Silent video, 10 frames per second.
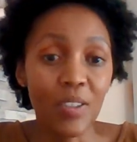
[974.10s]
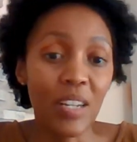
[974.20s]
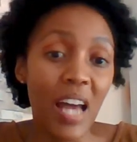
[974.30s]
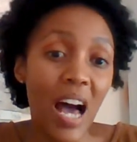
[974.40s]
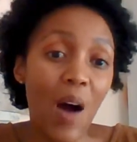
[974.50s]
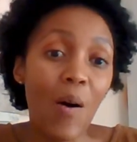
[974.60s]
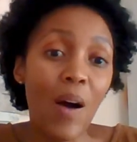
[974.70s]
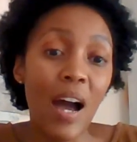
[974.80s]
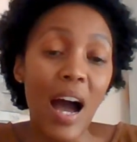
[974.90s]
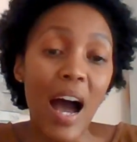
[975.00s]
So
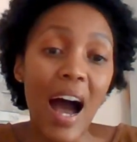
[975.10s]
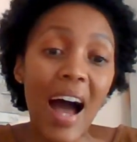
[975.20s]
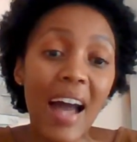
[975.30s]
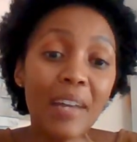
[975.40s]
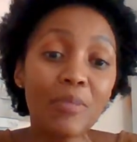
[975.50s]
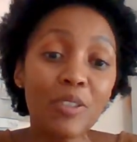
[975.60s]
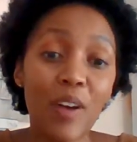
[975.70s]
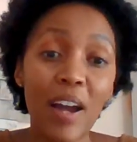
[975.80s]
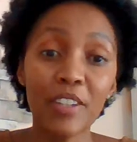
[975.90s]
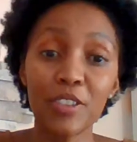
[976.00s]
now I am
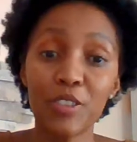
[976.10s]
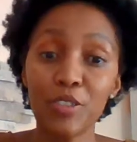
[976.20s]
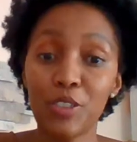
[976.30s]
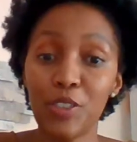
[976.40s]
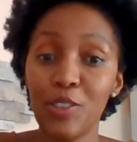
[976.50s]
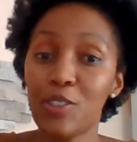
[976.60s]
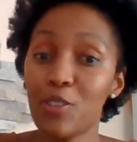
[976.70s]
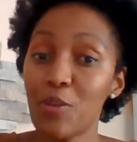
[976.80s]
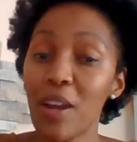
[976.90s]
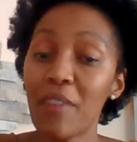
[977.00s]
trying to
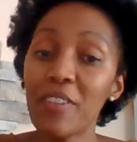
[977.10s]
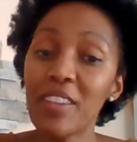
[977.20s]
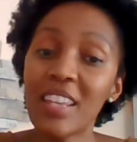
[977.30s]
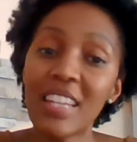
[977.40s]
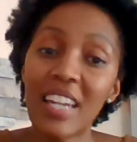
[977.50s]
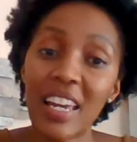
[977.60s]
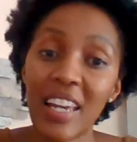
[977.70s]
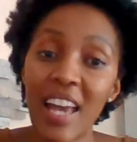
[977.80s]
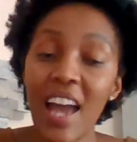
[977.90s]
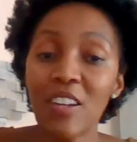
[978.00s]
do everything that
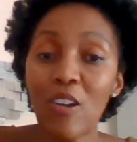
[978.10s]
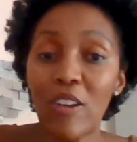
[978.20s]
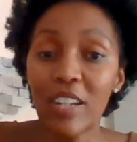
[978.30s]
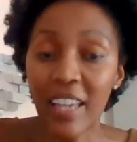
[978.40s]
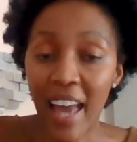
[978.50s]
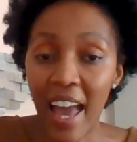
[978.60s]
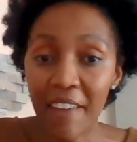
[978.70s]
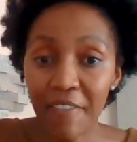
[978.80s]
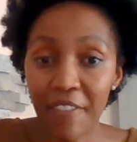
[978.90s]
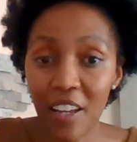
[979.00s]
I can on
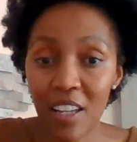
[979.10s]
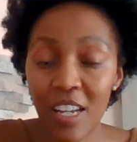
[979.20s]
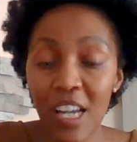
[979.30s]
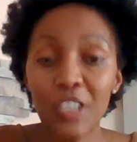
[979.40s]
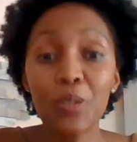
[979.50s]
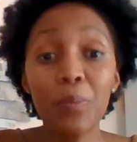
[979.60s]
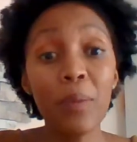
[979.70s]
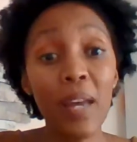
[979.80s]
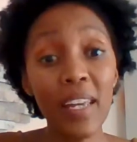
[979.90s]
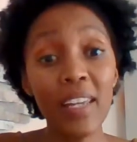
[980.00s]
Canva to
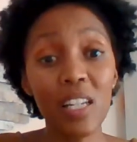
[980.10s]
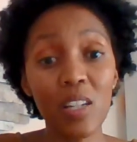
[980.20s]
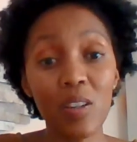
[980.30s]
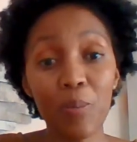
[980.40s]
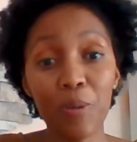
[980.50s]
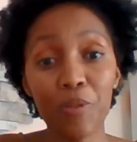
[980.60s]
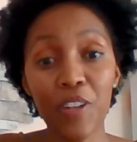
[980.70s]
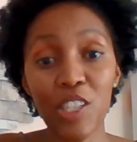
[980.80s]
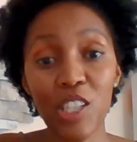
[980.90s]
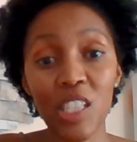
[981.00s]
make it look
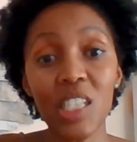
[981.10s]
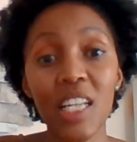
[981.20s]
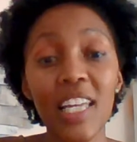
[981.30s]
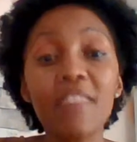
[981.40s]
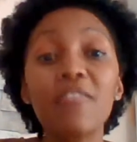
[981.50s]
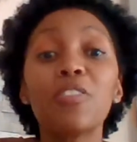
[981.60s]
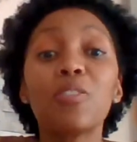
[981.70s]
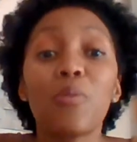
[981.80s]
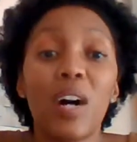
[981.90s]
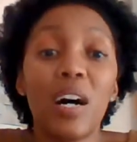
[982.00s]
professional,
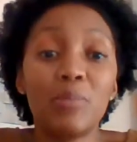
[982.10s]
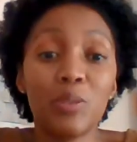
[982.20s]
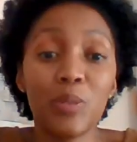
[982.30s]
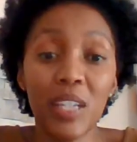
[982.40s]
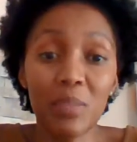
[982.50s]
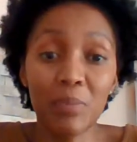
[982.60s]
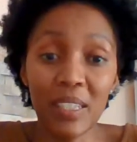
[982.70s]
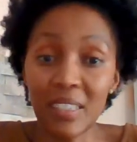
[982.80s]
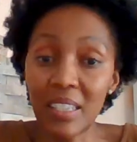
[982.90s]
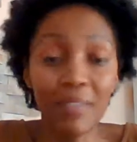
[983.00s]
even though I'm doing it
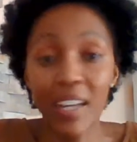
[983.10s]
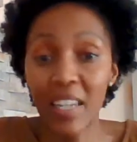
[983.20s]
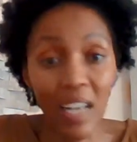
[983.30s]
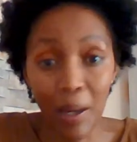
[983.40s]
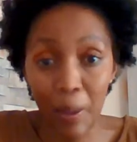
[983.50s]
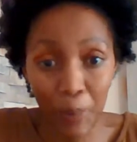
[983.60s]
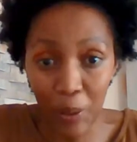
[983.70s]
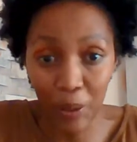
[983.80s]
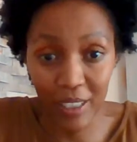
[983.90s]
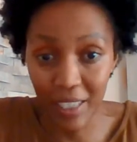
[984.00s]
myself and I
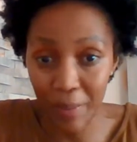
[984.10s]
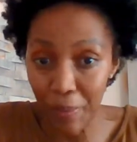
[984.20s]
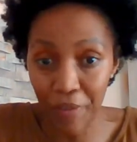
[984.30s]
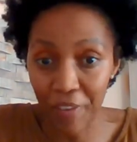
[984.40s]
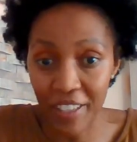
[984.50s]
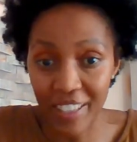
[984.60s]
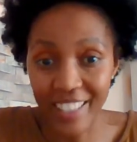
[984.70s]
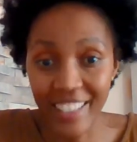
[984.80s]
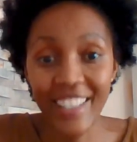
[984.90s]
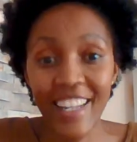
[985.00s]
am not a
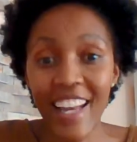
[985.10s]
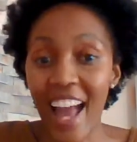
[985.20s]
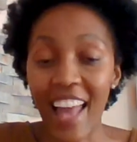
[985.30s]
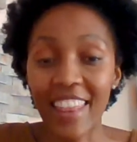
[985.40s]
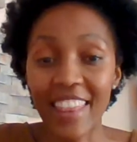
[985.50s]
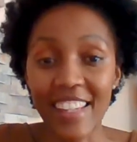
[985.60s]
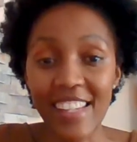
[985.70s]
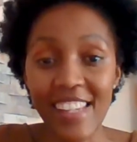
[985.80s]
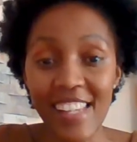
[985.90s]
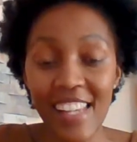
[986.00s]
professional at
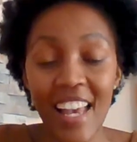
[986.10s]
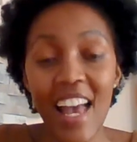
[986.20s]
this.